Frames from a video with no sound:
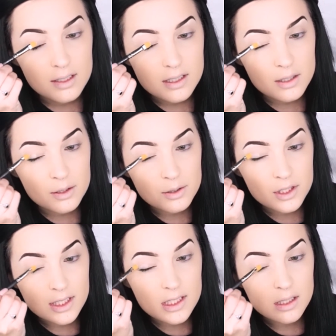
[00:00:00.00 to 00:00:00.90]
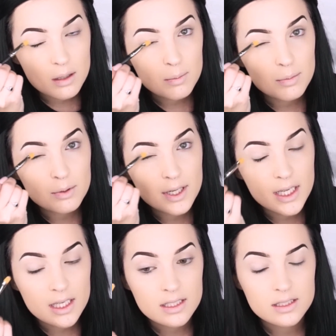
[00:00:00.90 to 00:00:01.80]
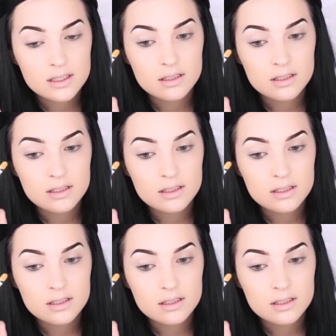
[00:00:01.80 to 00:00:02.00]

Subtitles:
So just bring it